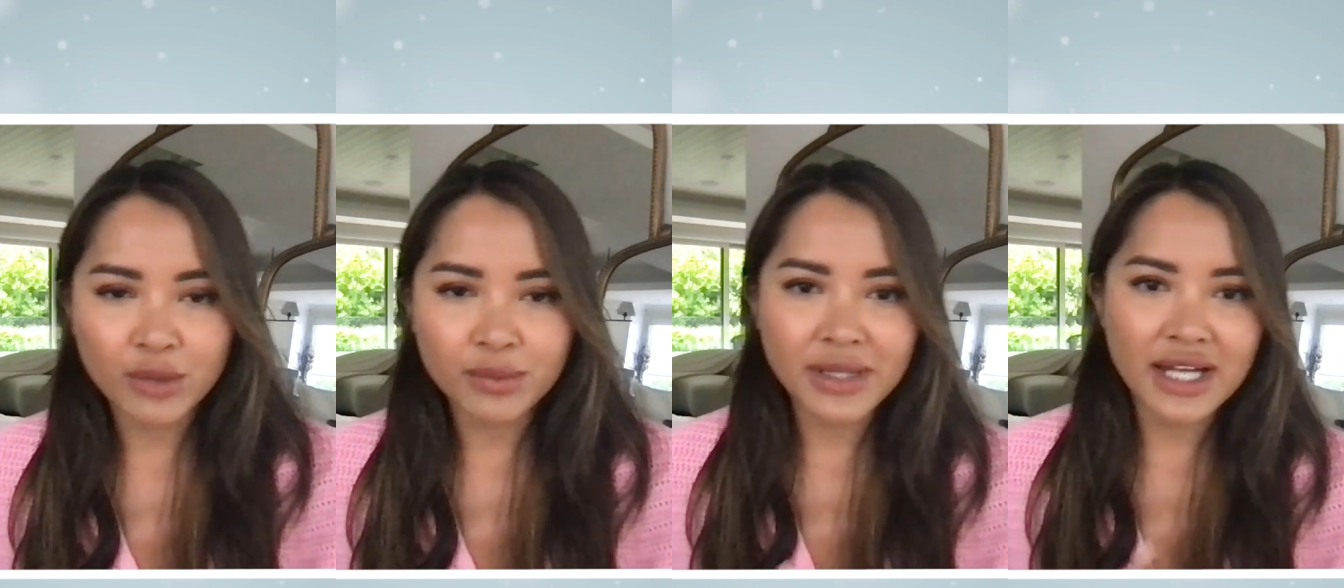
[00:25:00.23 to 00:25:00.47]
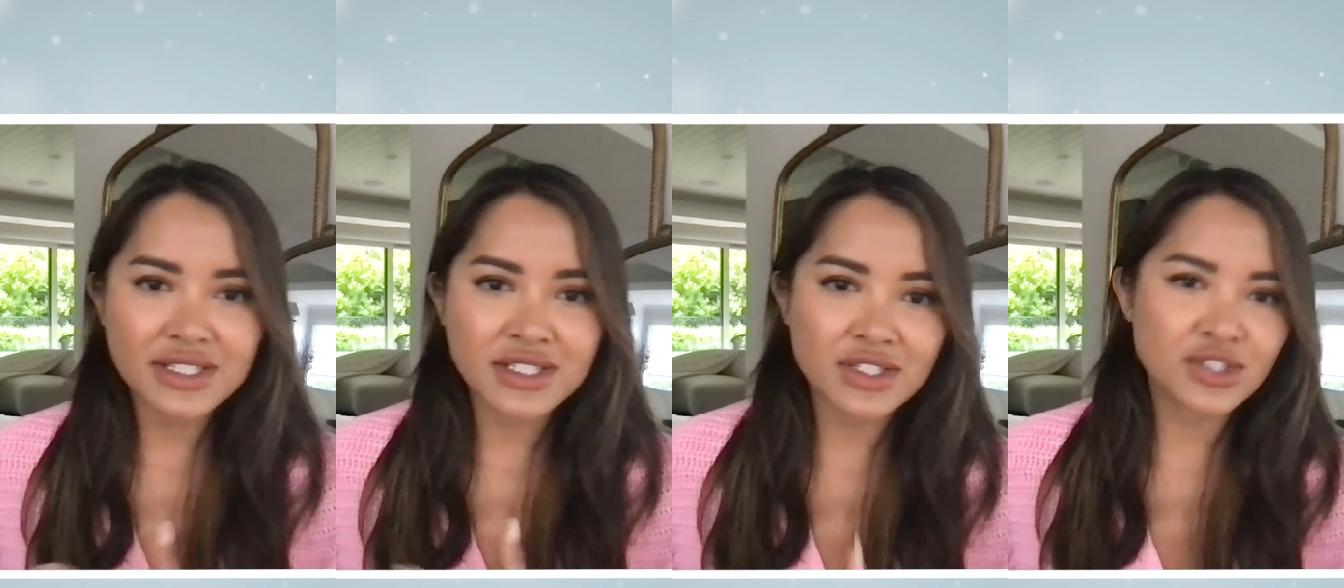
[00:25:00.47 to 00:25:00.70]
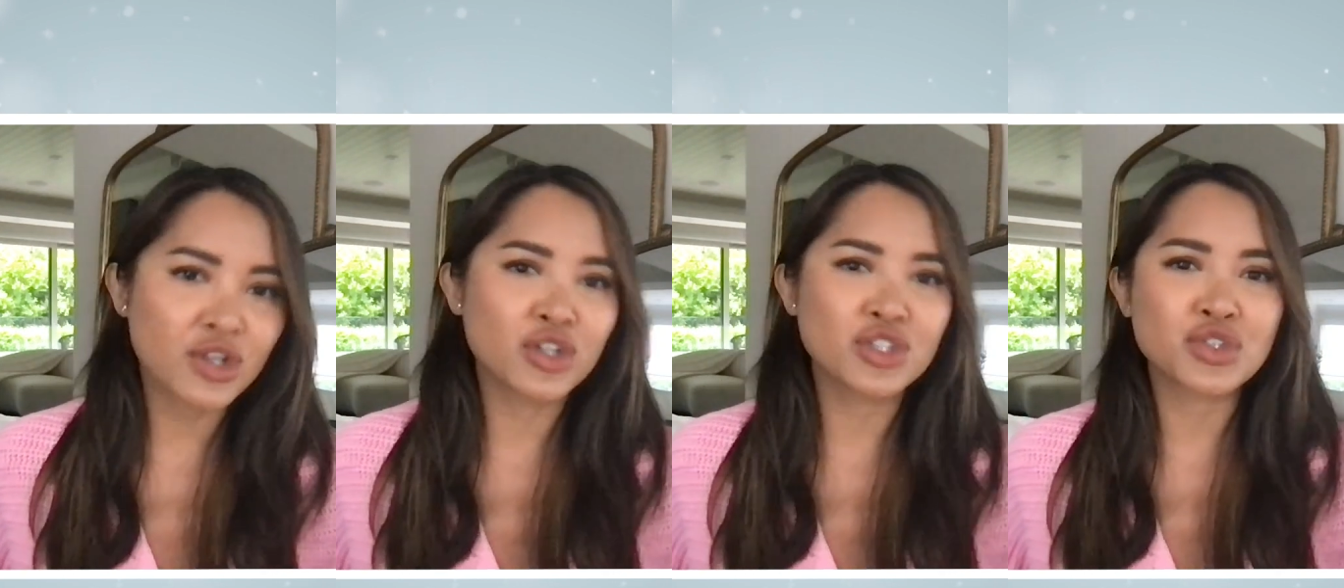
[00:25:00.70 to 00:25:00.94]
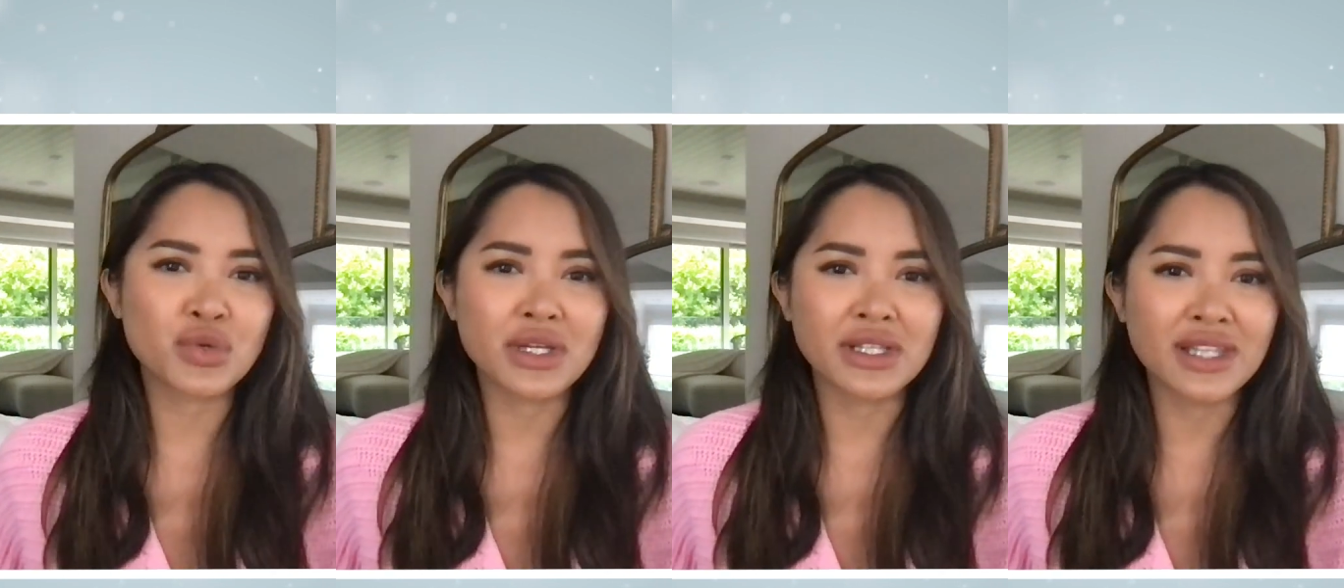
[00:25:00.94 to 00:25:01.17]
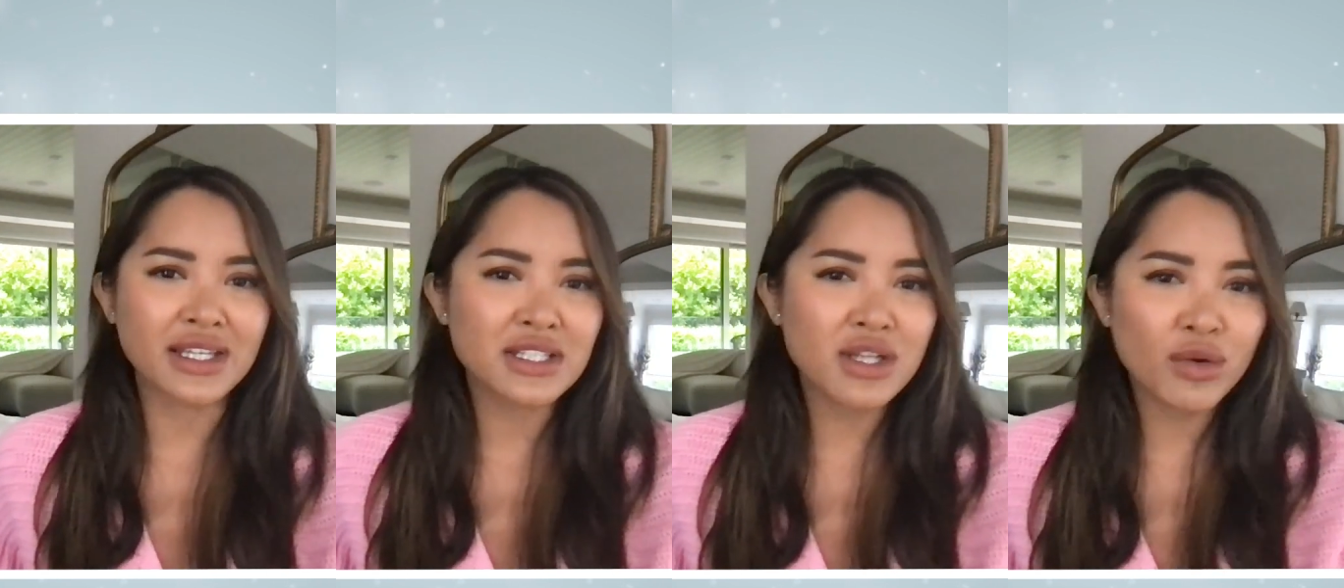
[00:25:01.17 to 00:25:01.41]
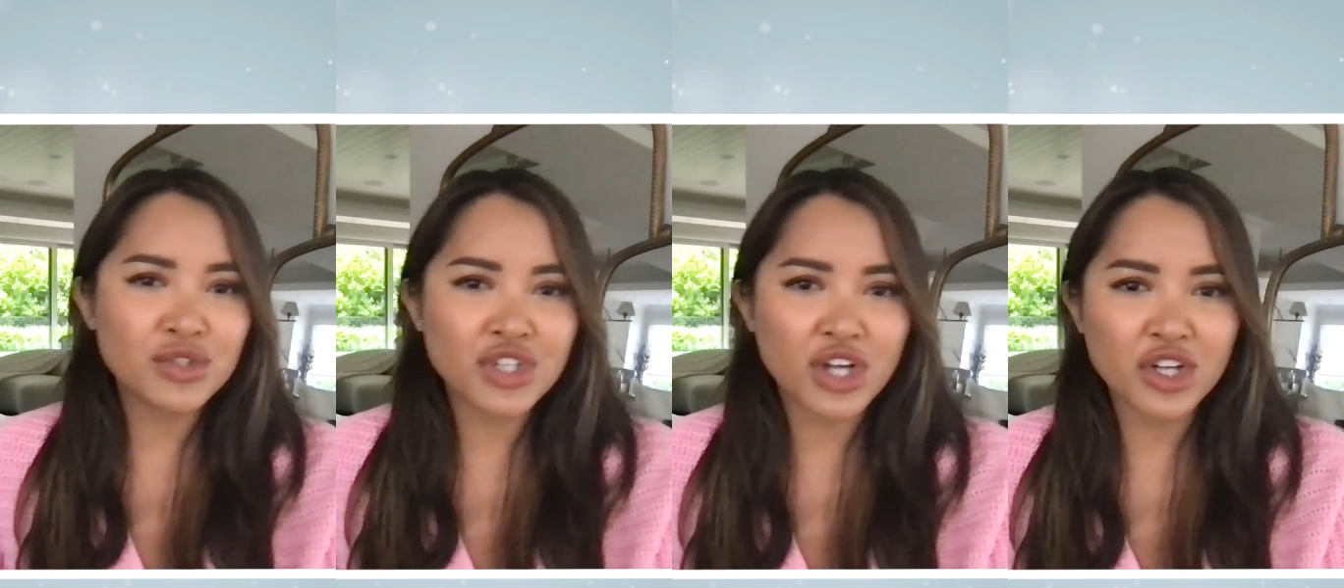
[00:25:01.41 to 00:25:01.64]
plastic surgery, like
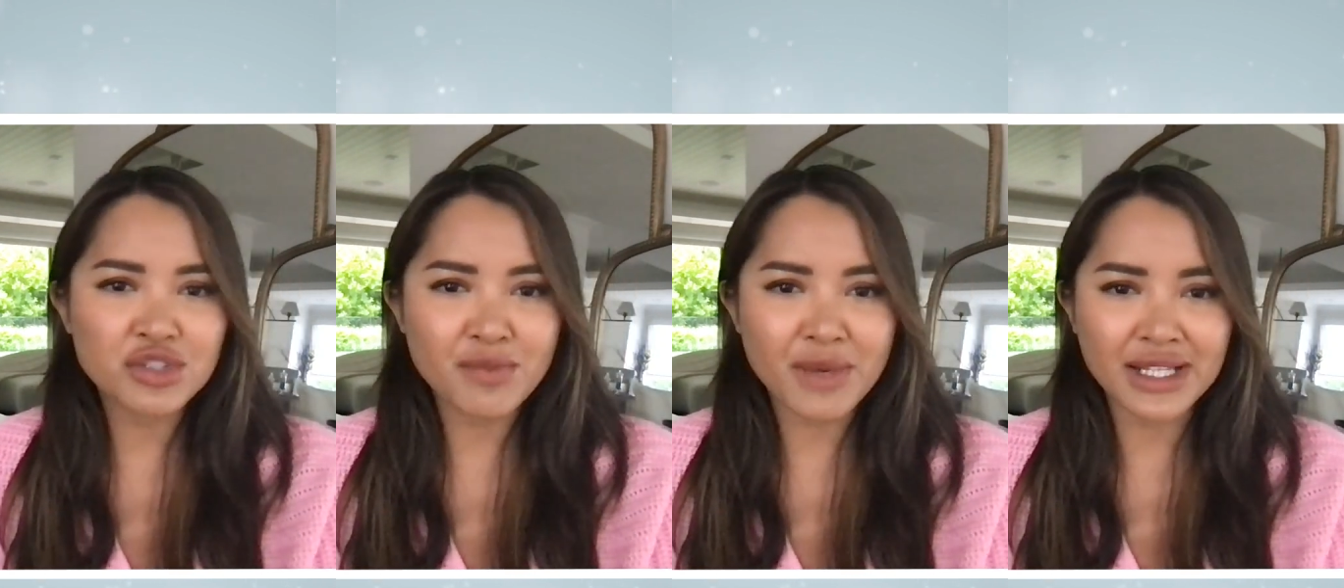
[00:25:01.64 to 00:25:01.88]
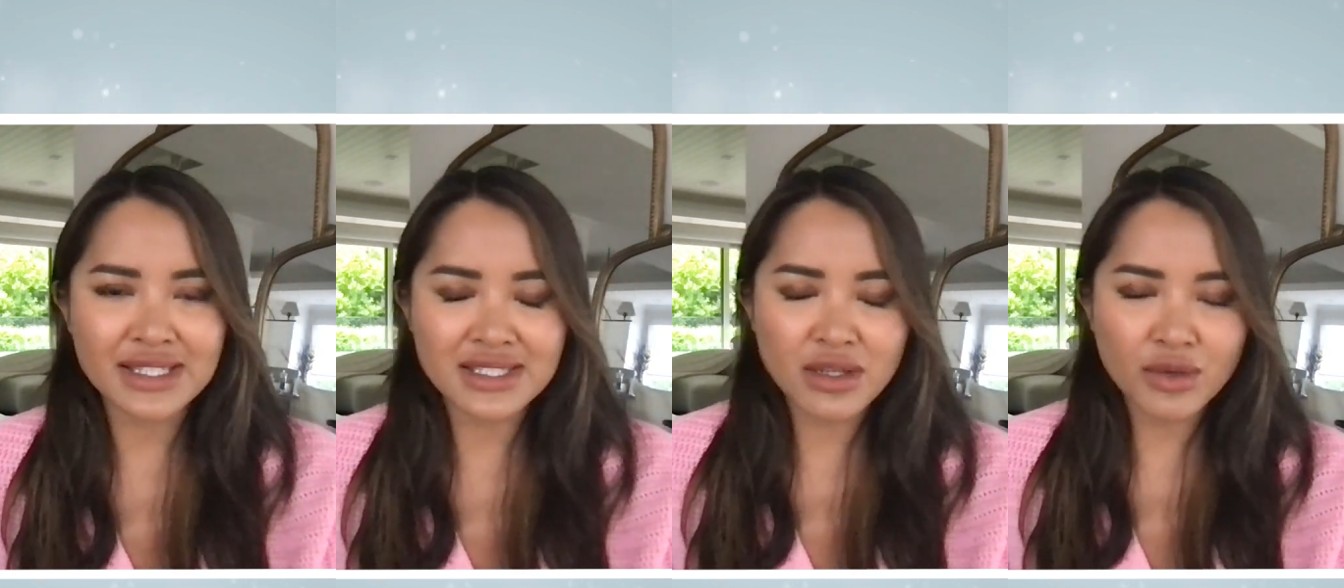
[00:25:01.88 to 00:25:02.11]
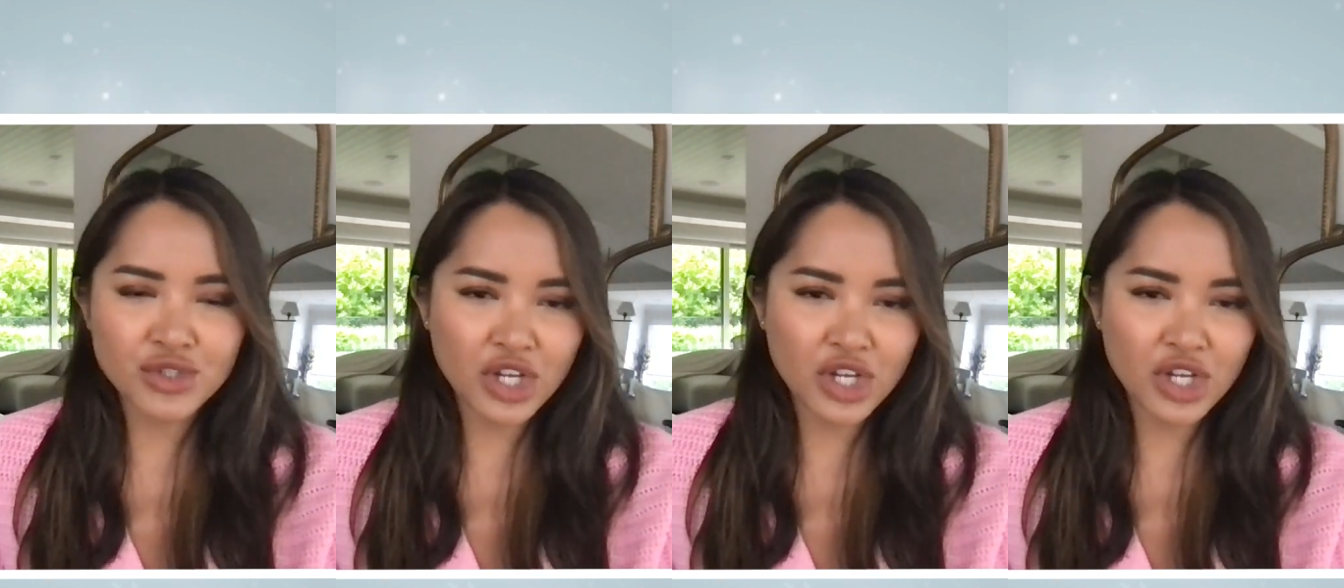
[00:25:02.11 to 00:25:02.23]
no